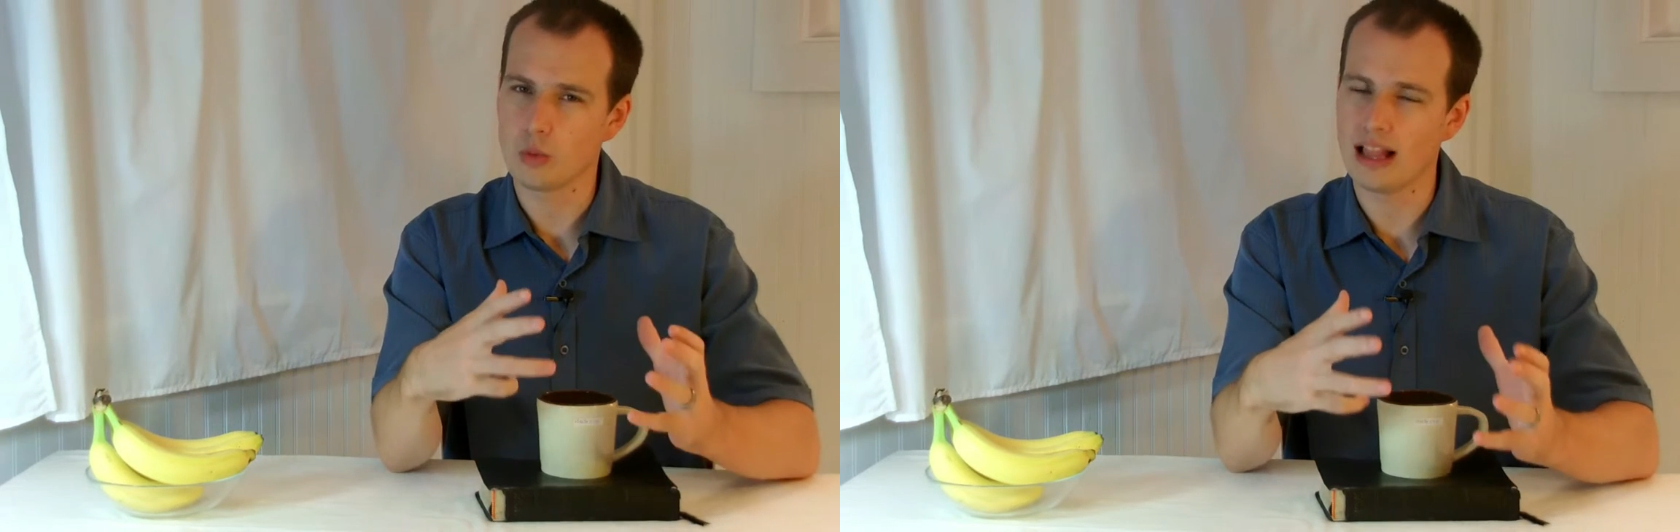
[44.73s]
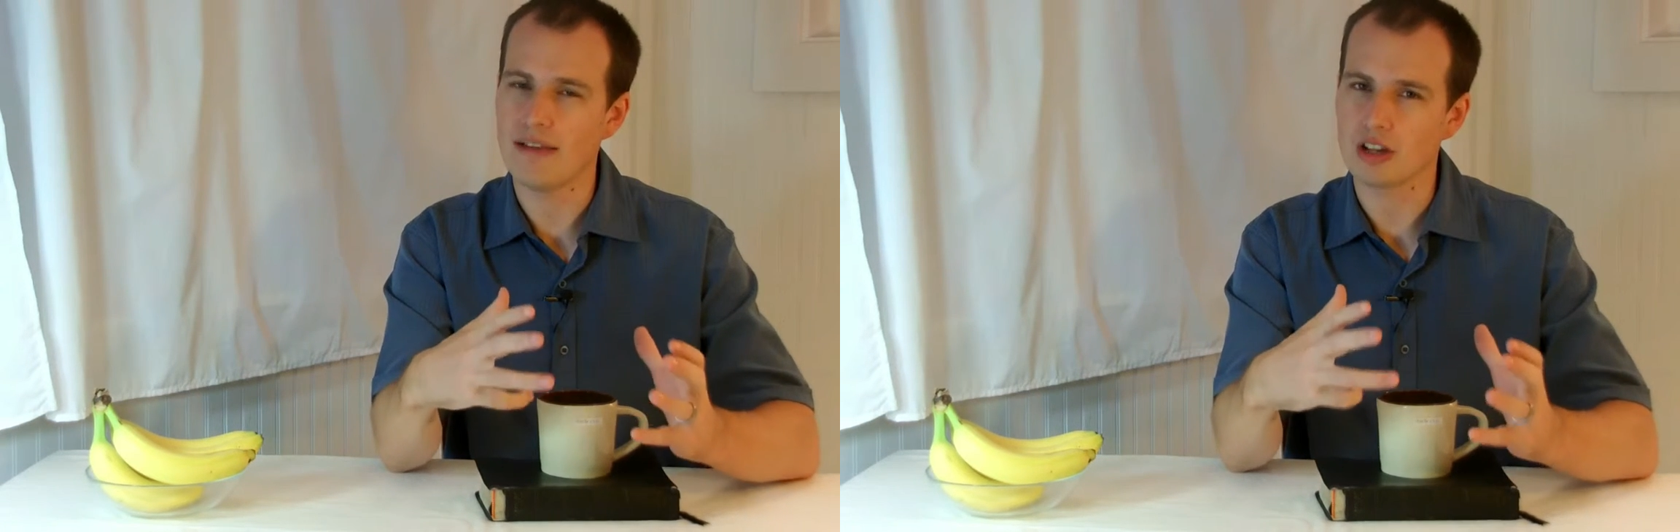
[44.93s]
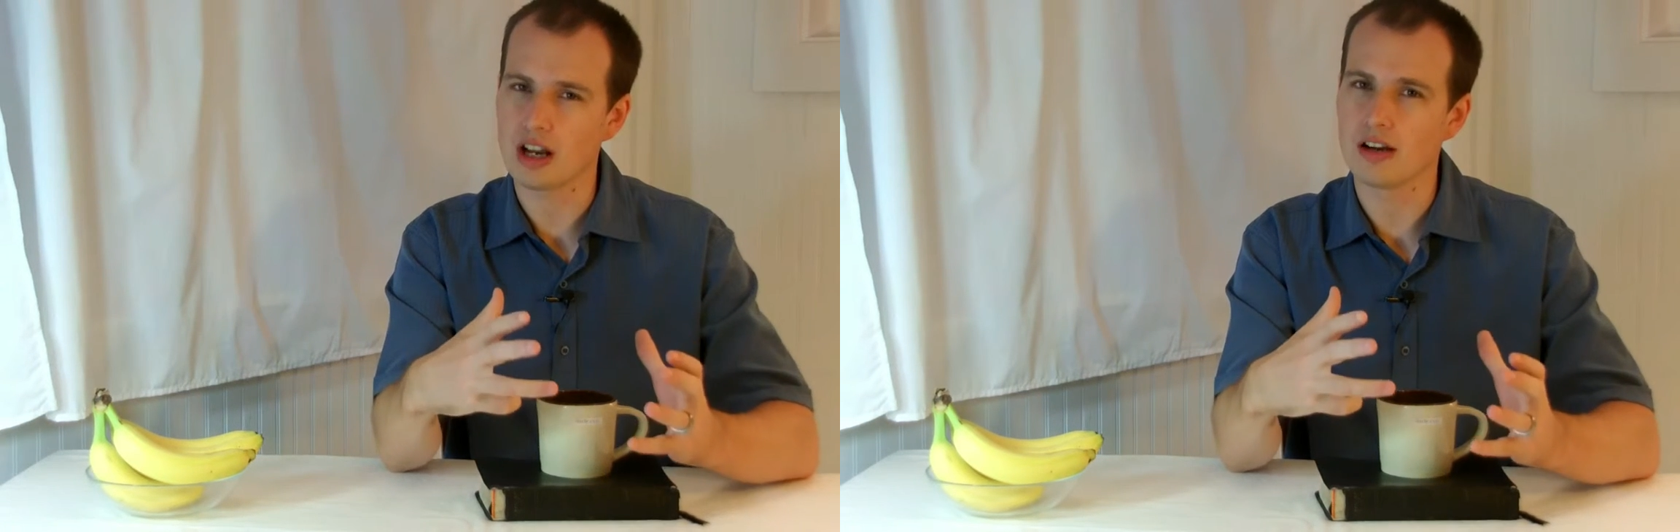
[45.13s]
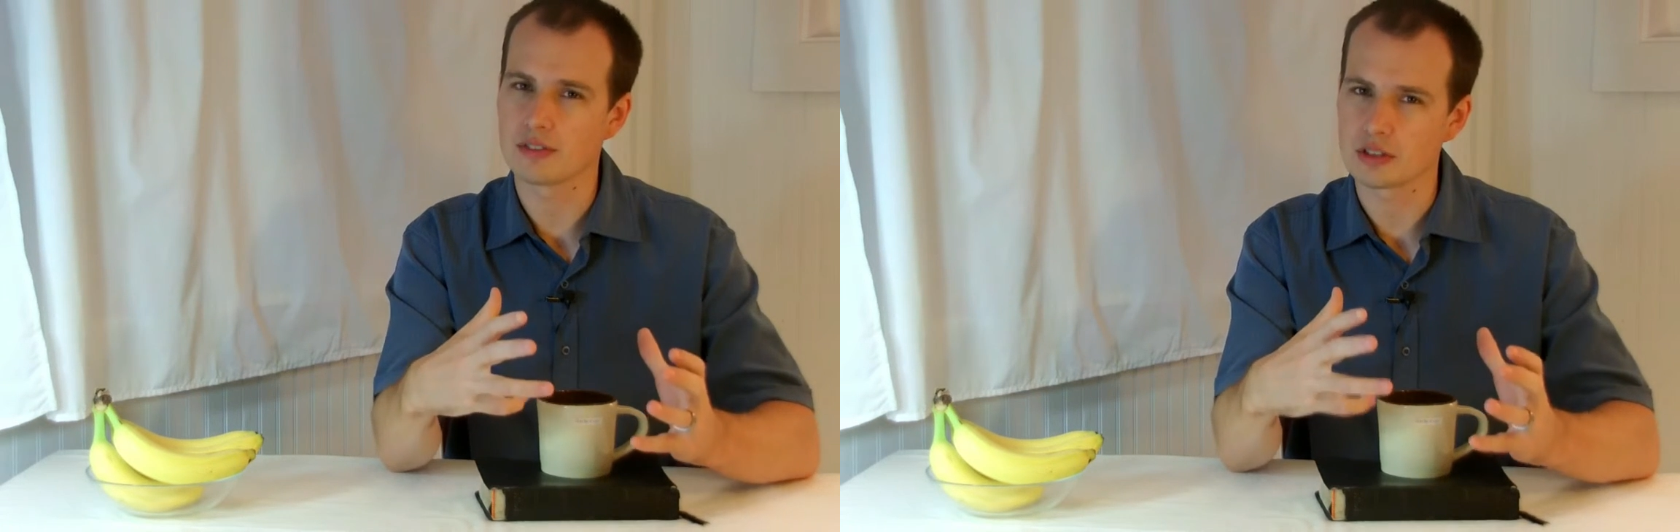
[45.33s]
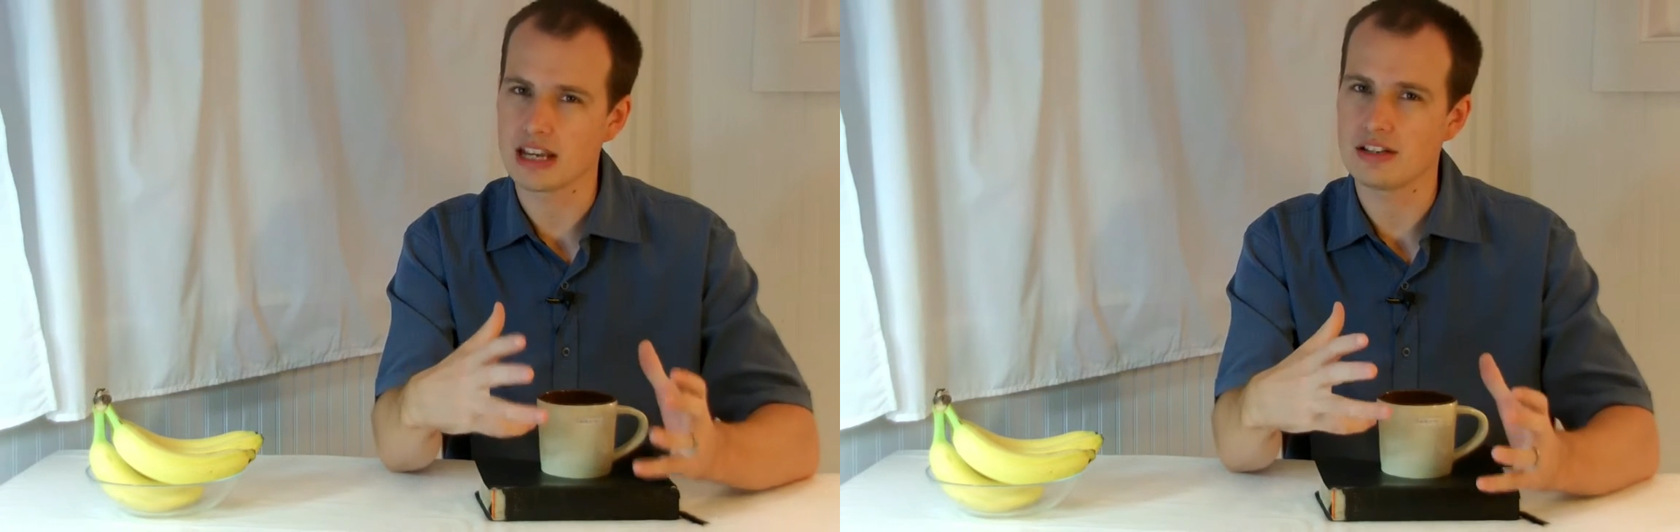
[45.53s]
will have a
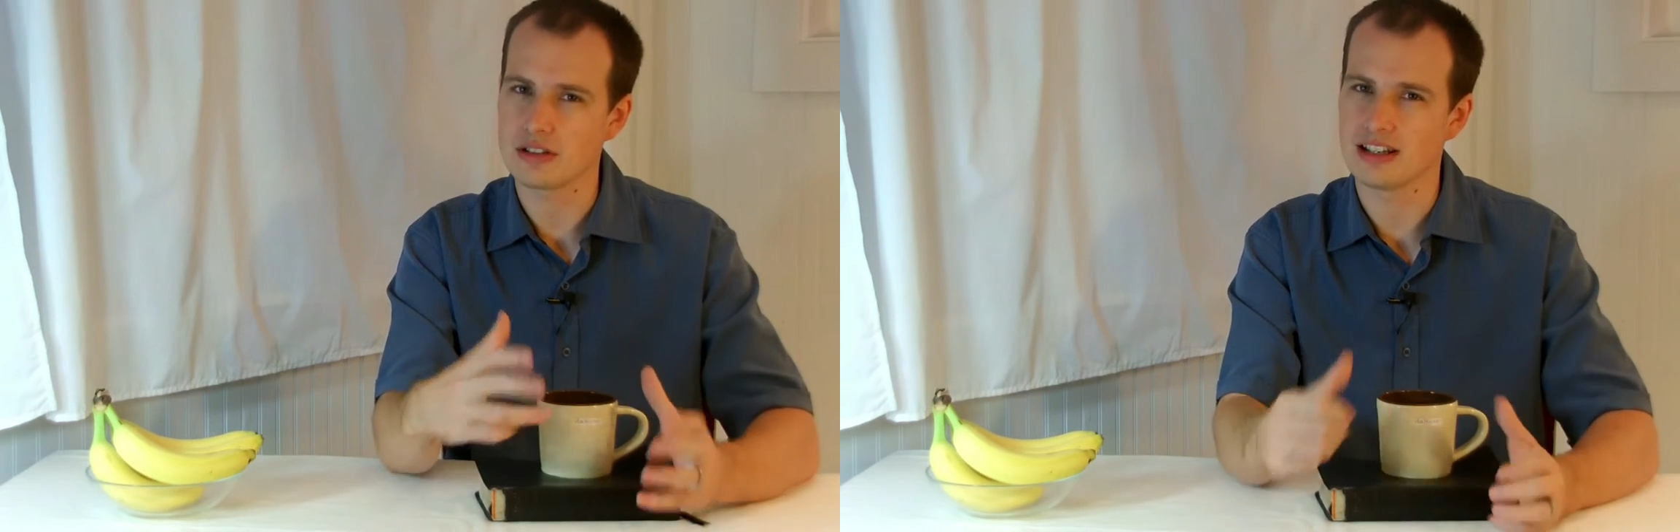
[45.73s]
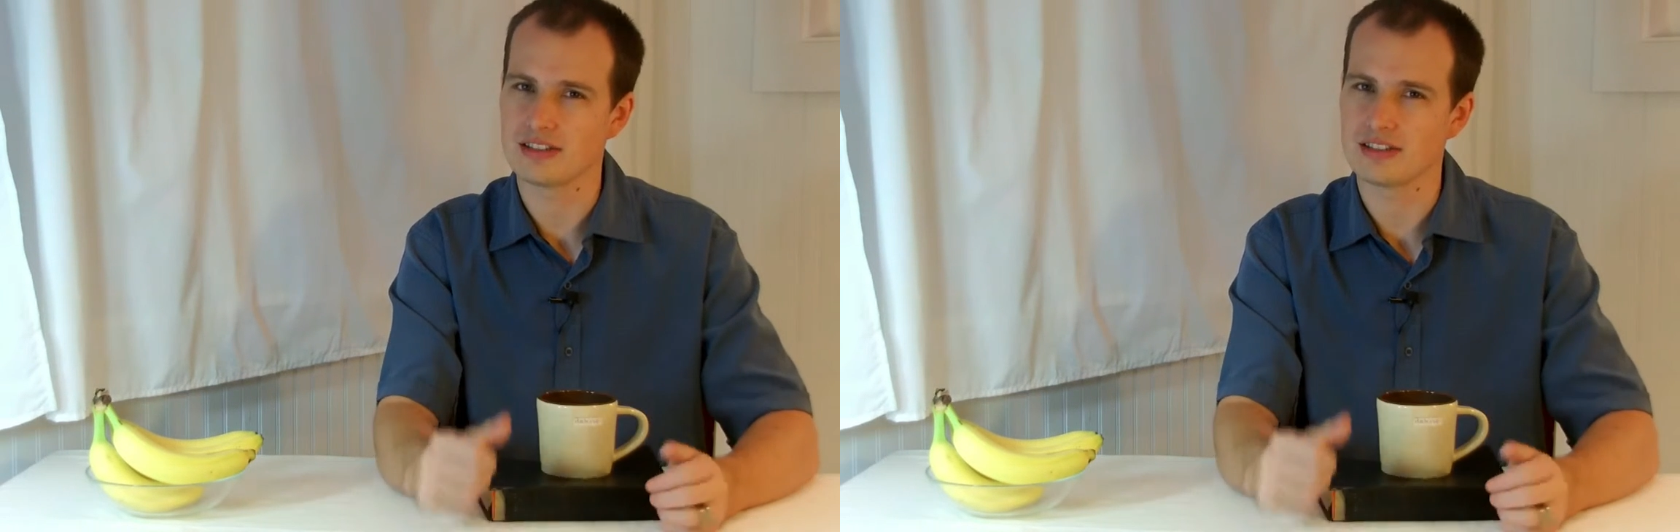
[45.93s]
conversation